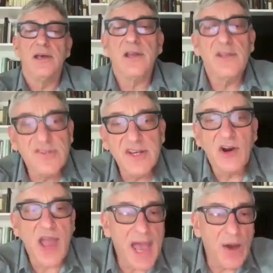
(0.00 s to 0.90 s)
Consider
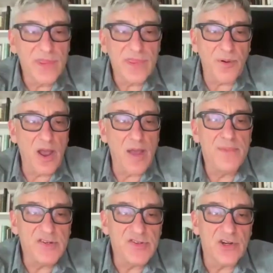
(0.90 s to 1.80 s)
how in The Prime
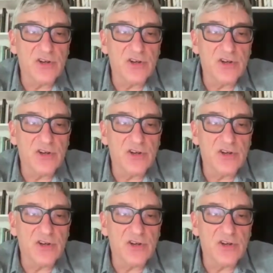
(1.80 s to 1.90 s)
Minister,